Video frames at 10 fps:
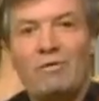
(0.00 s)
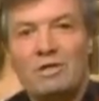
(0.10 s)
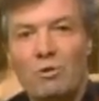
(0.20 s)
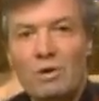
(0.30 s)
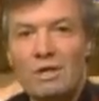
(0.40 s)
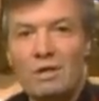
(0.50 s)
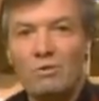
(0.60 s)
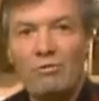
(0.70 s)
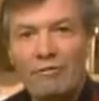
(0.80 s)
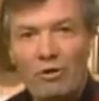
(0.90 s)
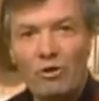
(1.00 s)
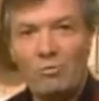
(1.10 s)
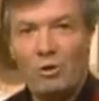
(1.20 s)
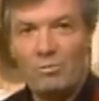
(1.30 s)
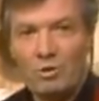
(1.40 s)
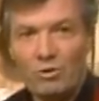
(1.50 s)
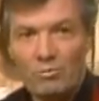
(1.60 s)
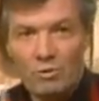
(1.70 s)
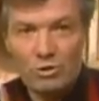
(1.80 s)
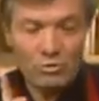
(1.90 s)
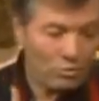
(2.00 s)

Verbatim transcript: squid to firm up, you know, but you